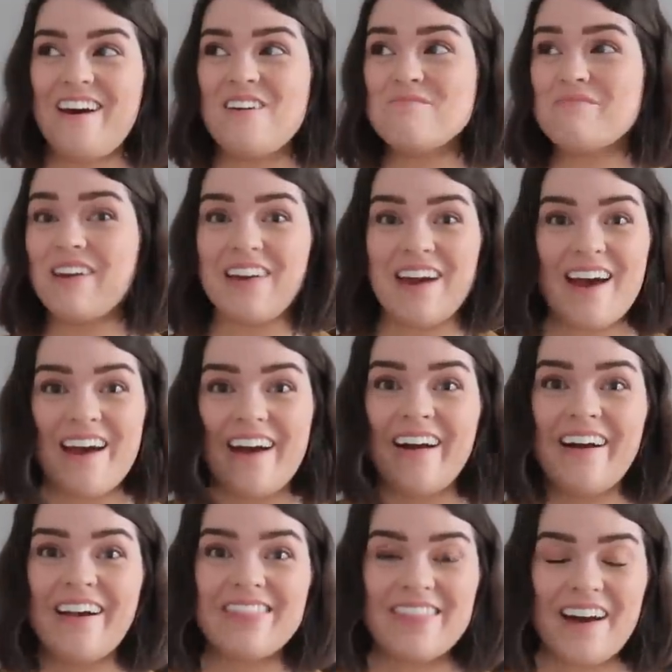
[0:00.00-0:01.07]
Um, but yeah,
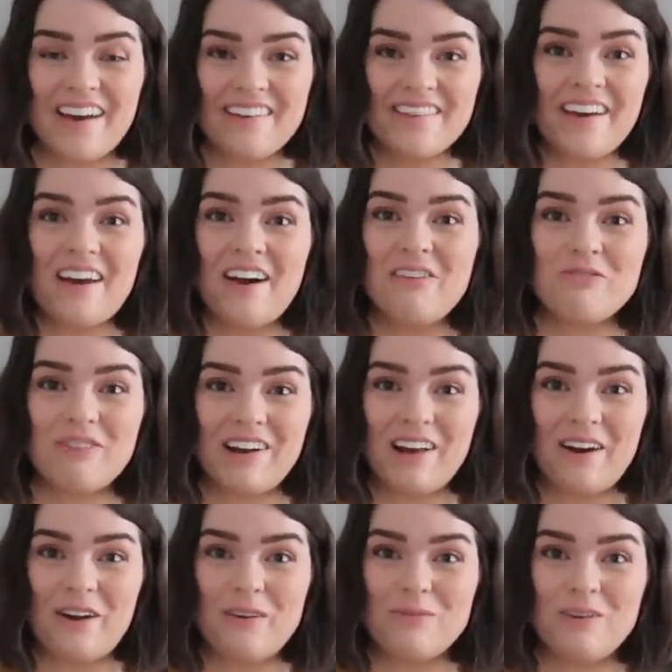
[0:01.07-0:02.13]
that is it. I
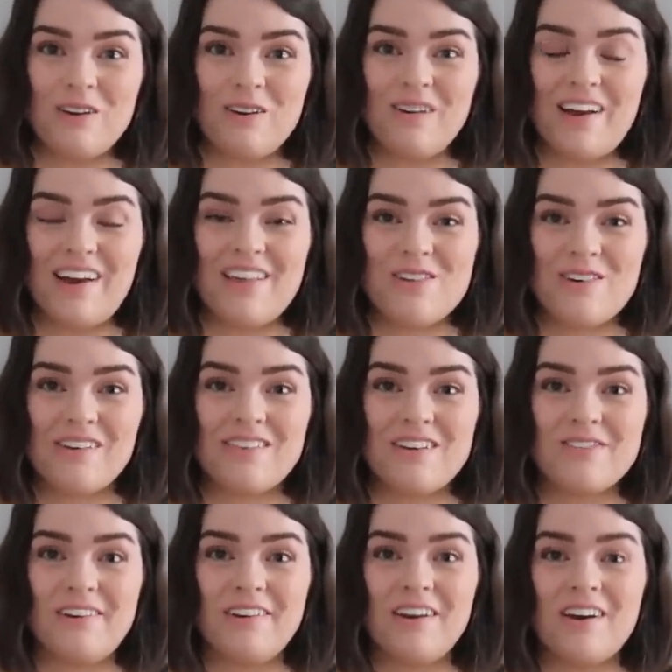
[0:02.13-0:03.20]
really hope you enjoyed
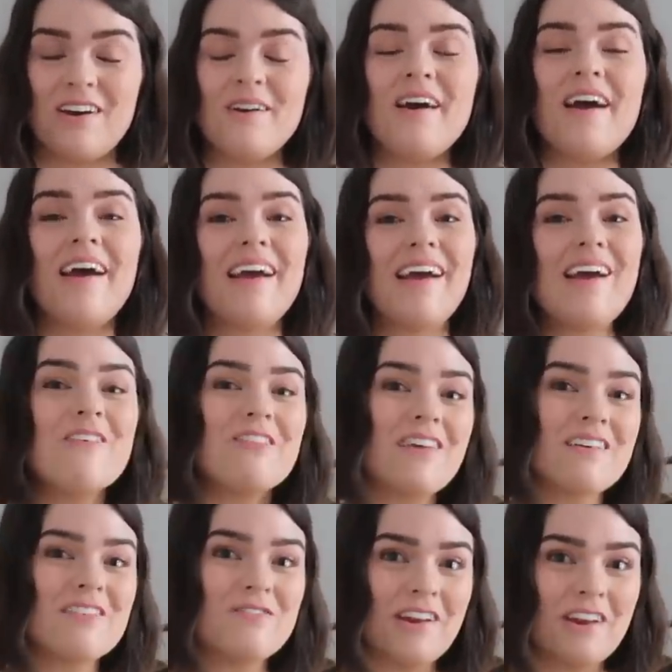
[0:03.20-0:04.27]
this video. If
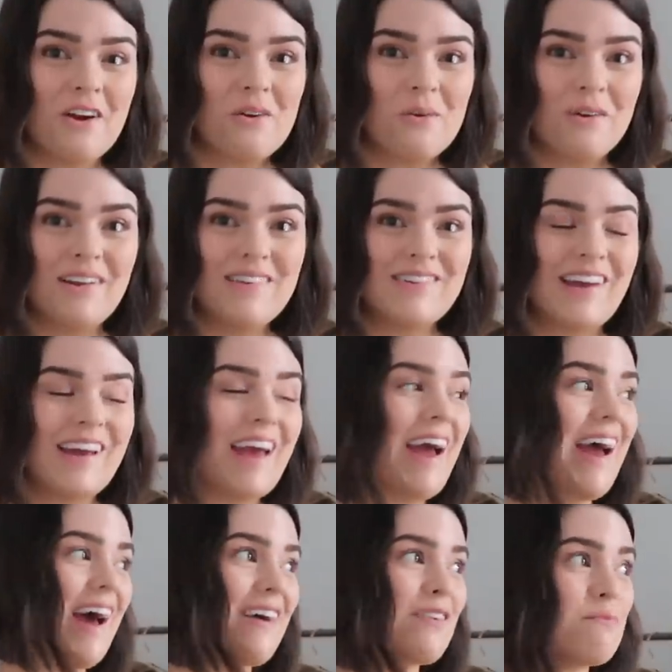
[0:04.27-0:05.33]
this video quality
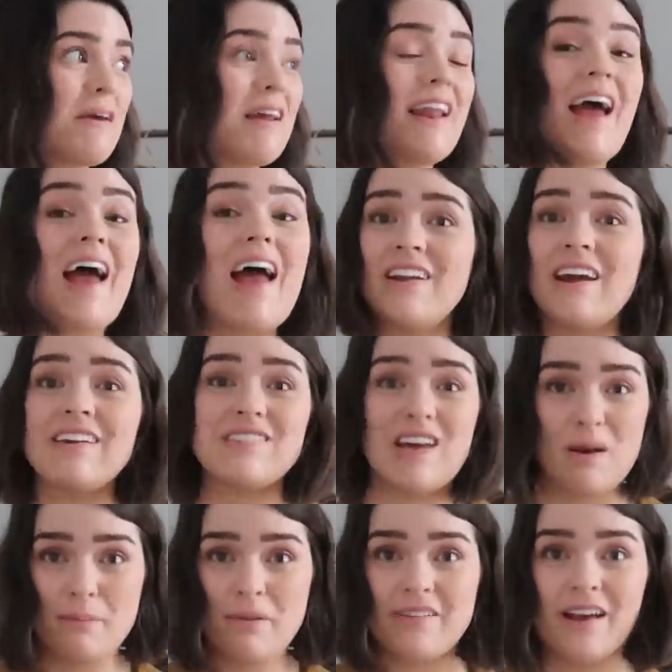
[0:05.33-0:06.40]
has been like
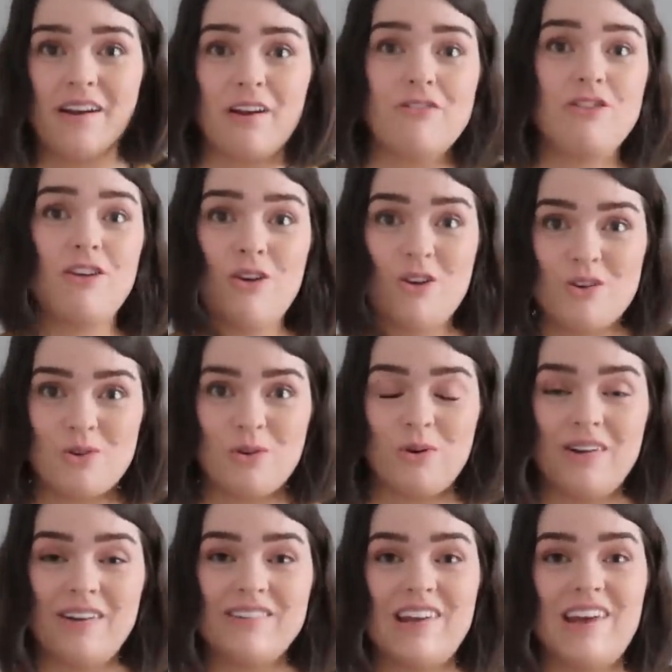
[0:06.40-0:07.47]
10% of the usual
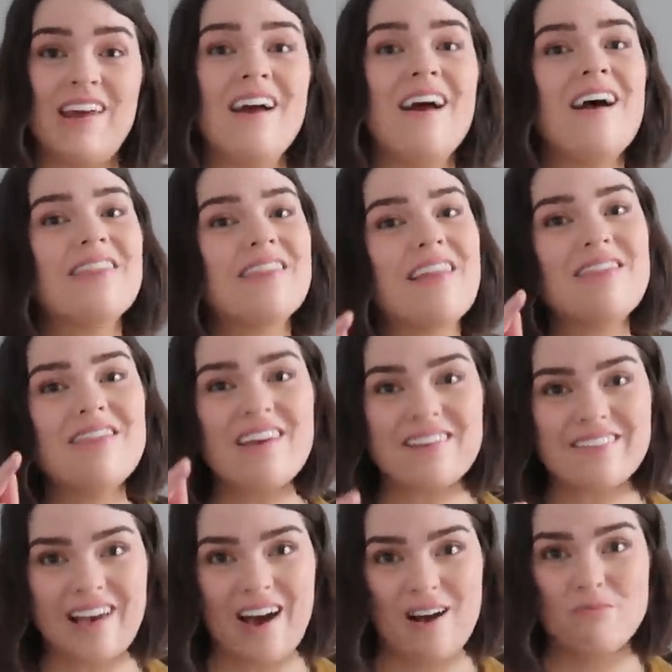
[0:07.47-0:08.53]
quality, then
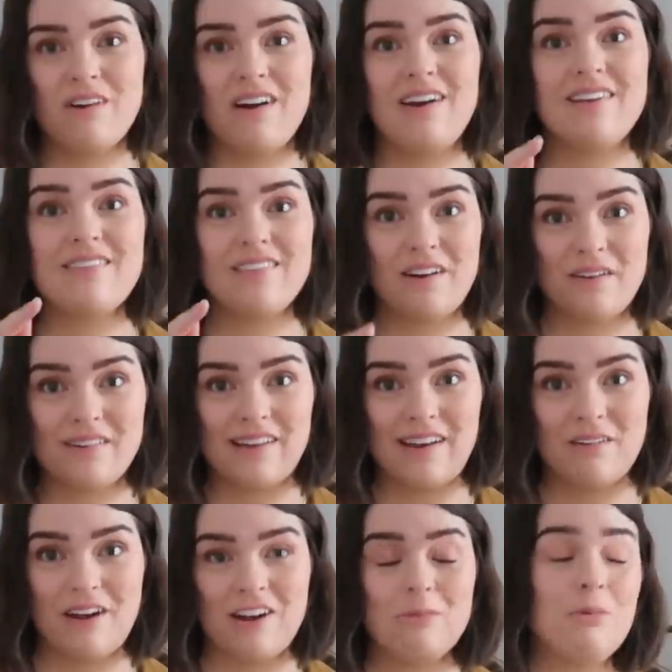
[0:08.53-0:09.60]
this camera is seriously
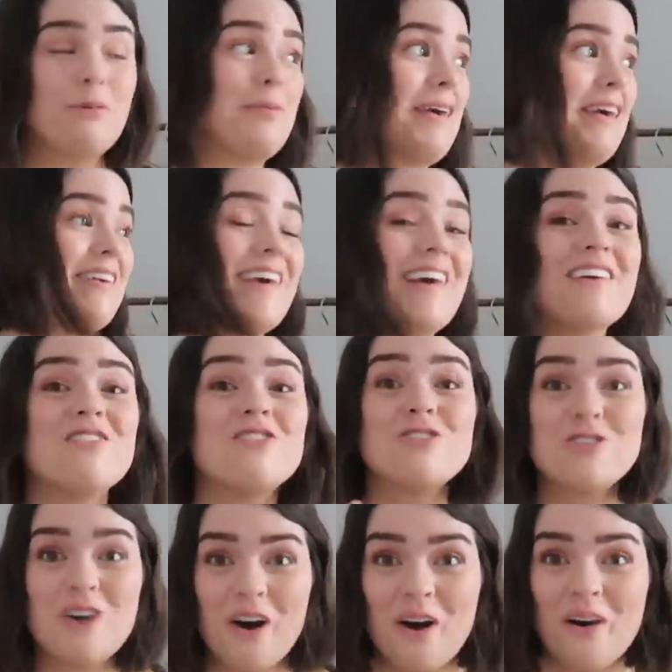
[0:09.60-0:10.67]
incredible because it's
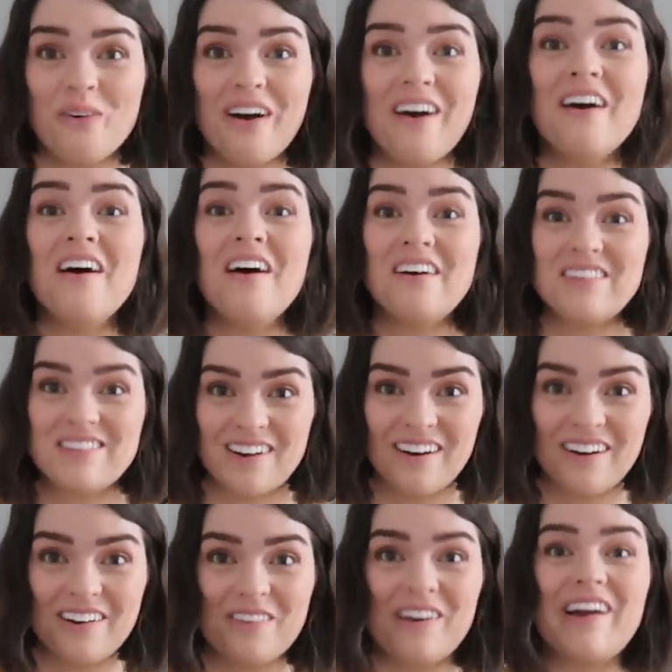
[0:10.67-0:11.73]
so
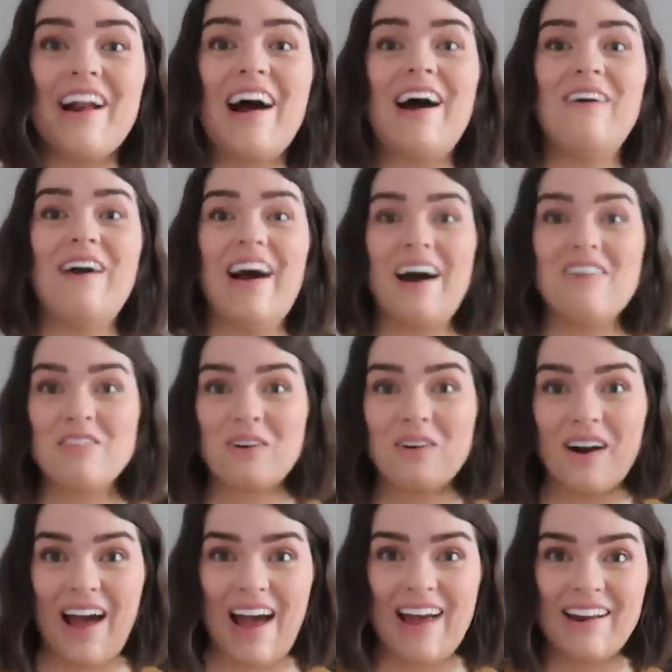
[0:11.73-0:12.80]
dark right now. I haven't
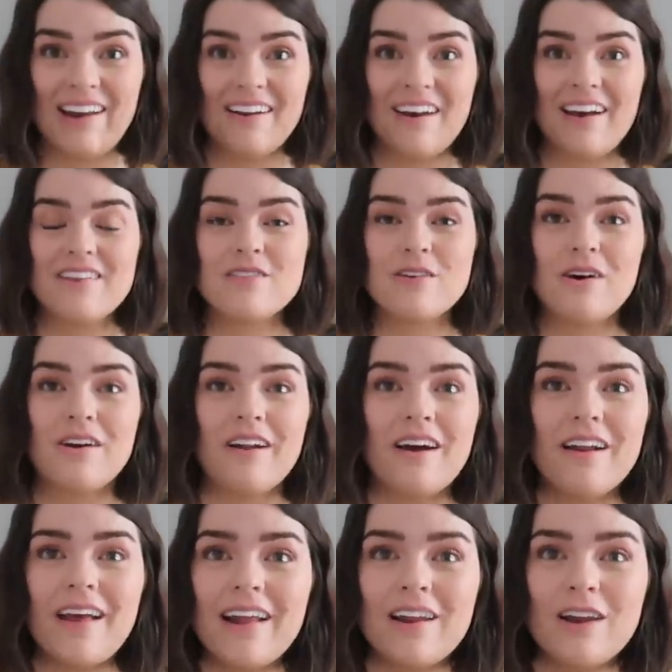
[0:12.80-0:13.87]
got any lights on
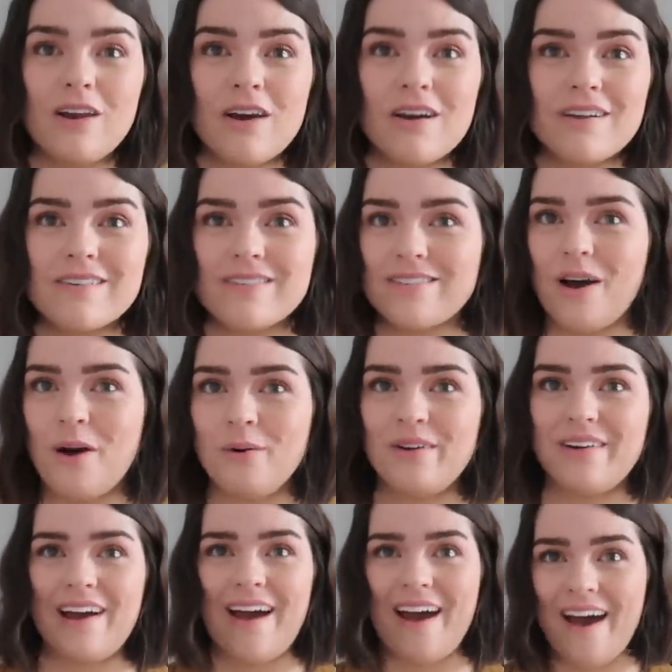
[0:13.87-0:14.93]
and it looks
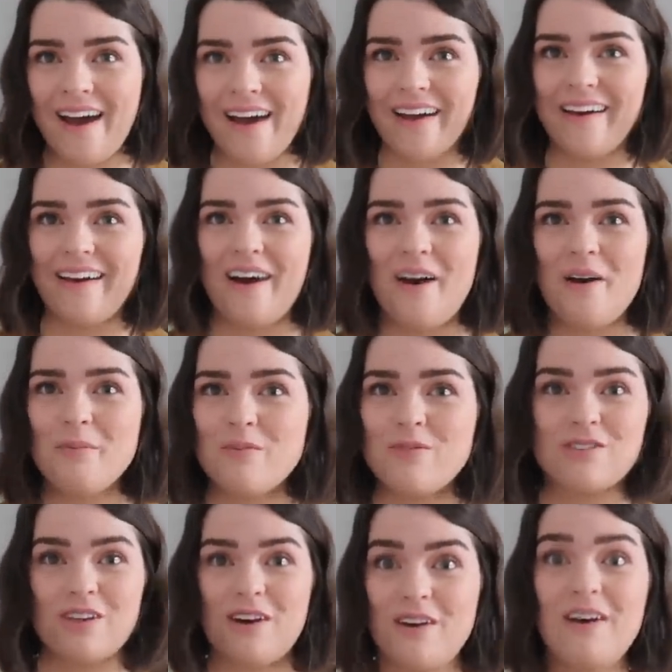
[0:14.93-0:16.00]
okay.
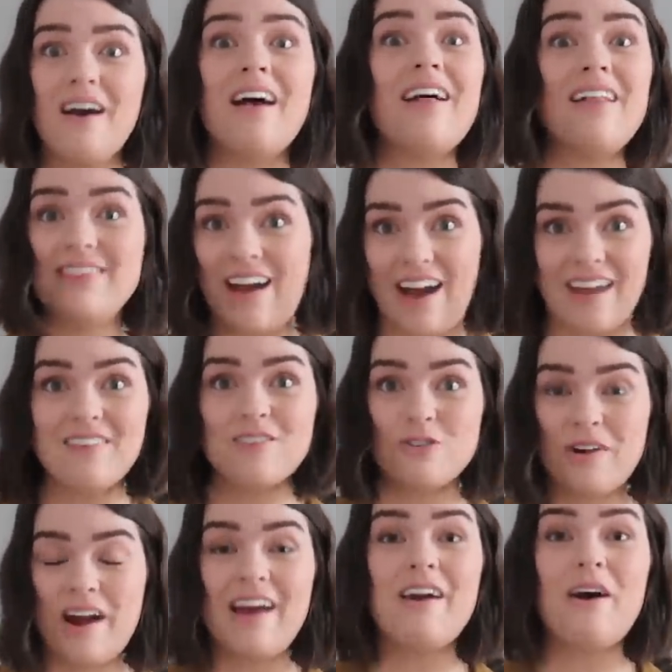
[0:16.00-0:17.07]
Um, so that is
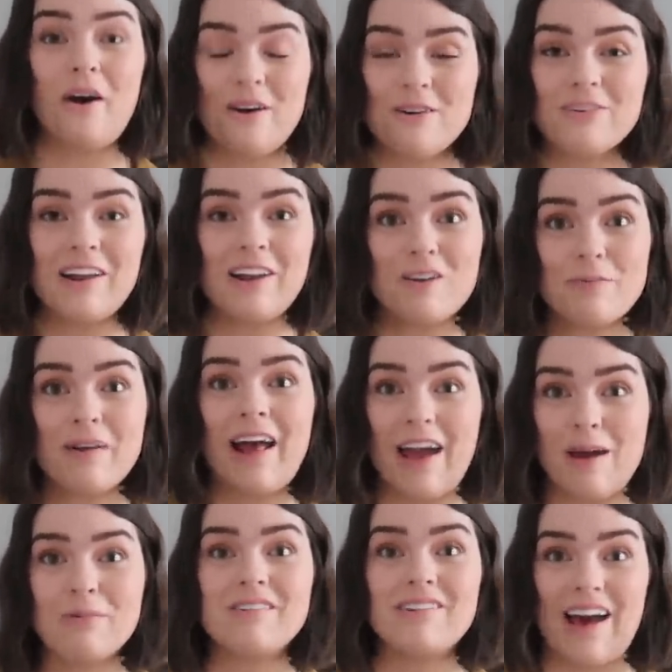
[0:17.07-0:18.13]
great. Hopefully you've been
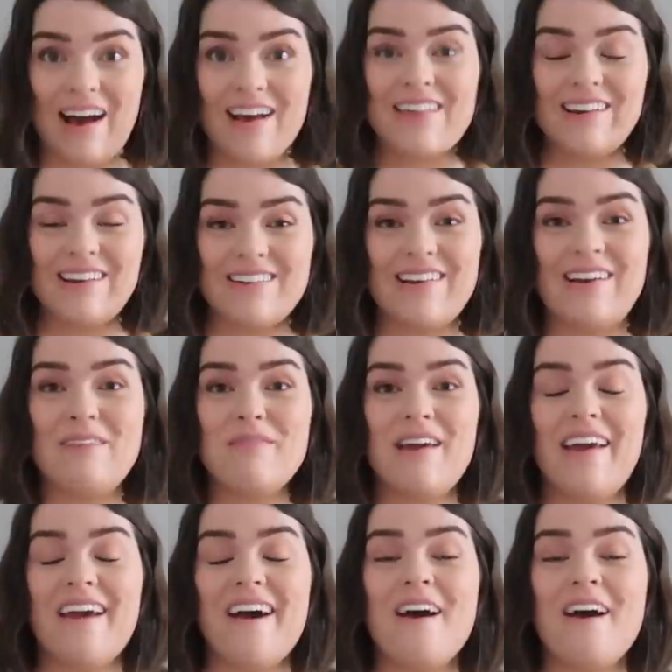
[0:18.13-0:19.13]
able to actually see me.